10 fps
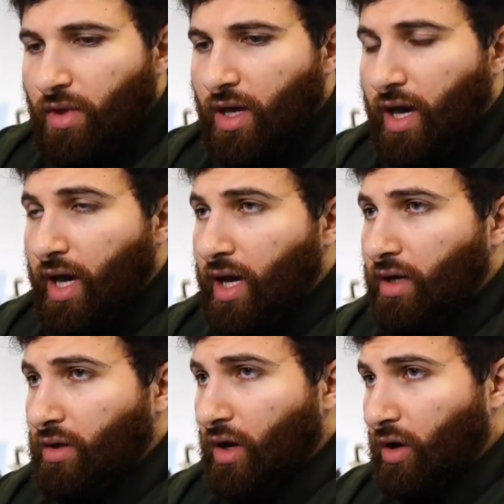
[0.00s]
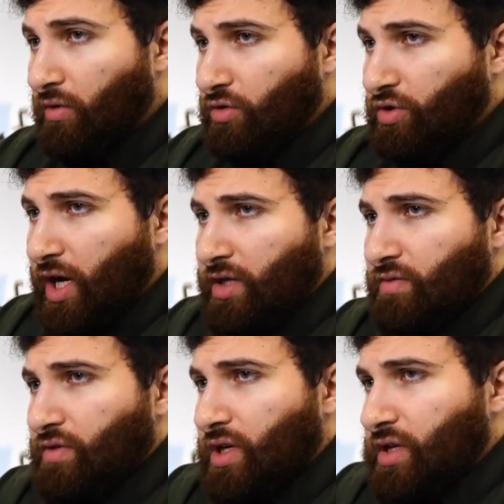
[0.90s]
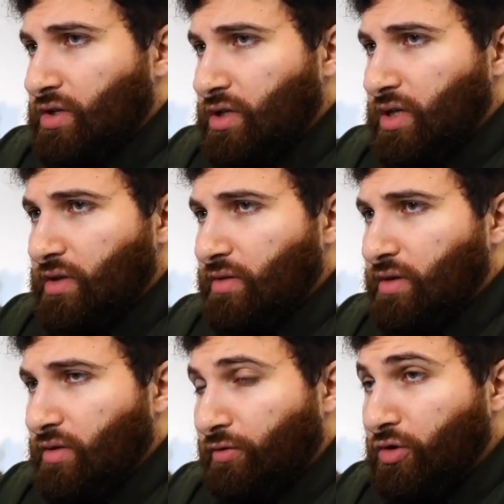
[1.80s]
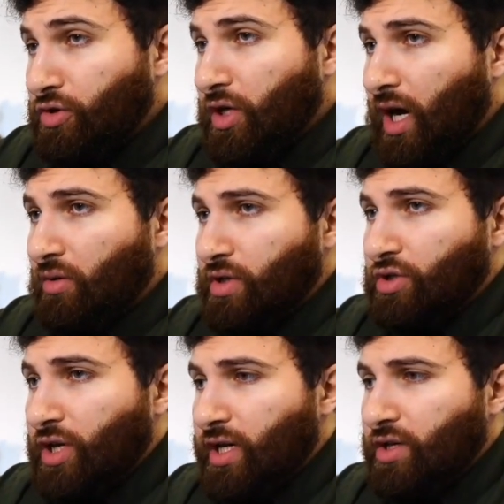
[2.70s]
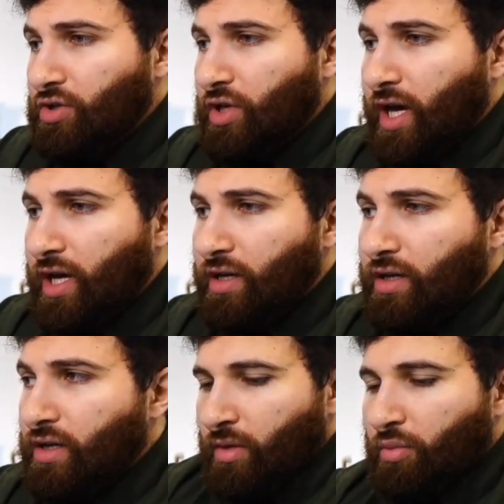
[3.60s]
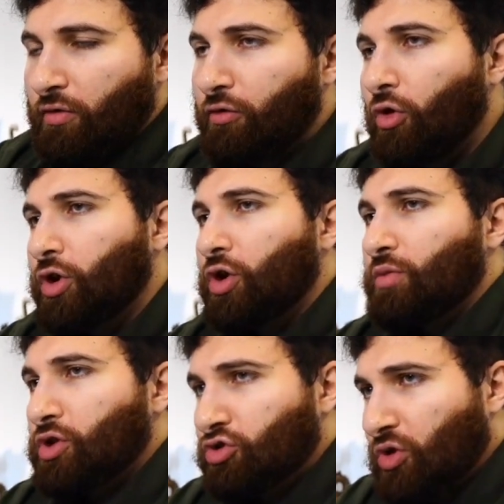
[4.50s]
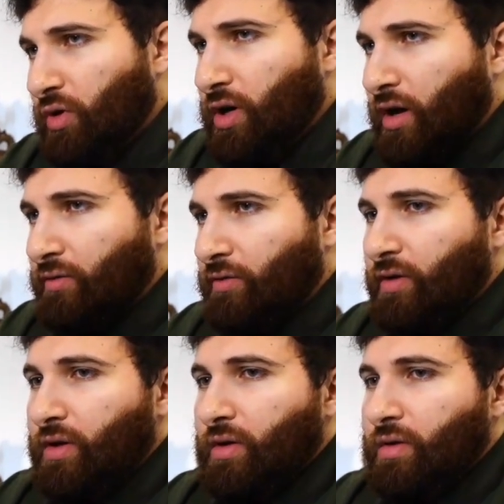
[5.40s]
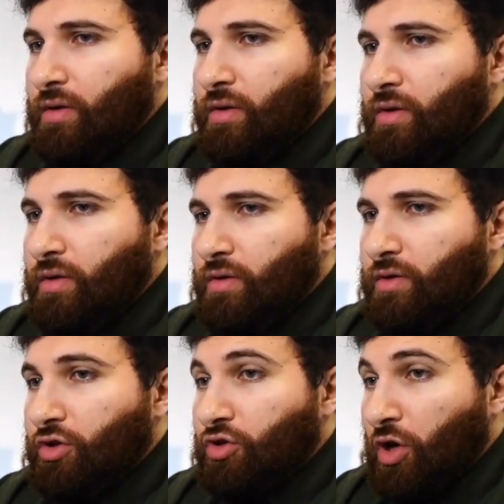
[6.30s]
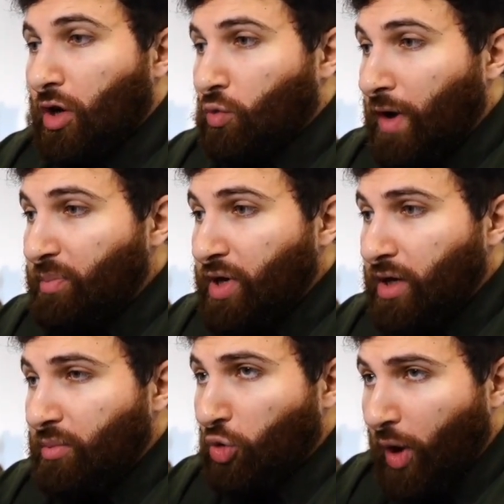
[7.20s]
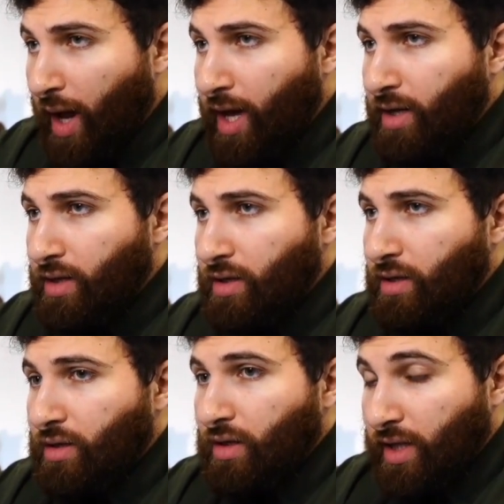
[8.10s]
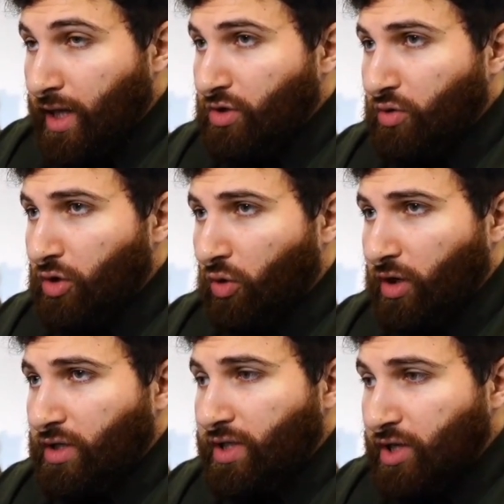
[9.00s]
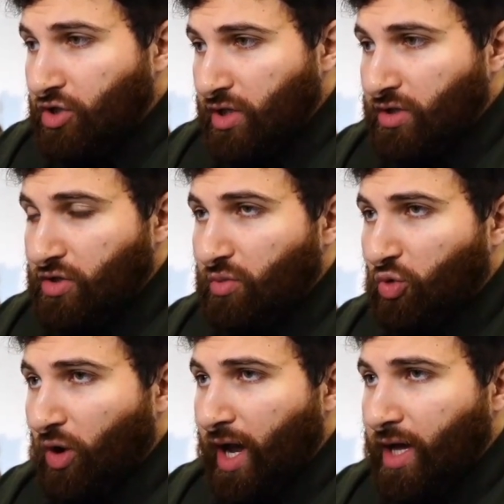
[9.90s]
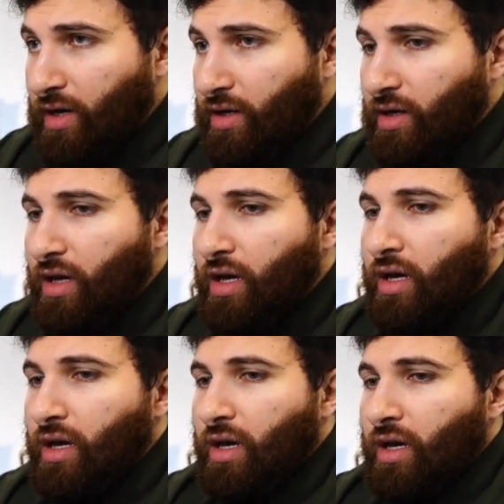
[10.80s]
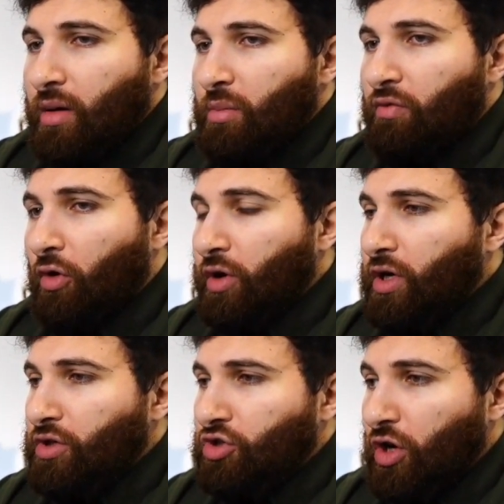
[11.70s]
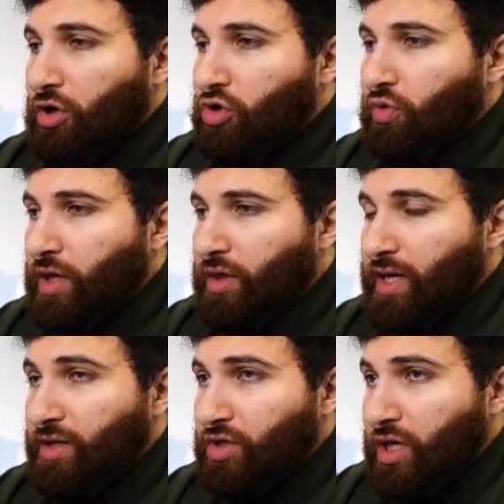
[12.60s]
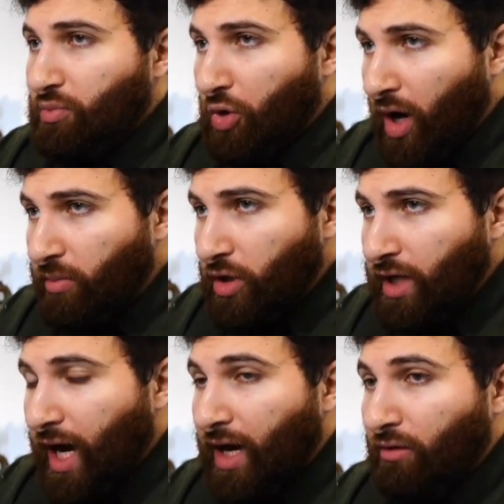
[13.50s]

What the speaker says: and all those kinds of things, the first thing I want to say is that before you're mature enough to start repping a brand, and that's what an organization is, it's a brand, before you're going to start doing things in public on a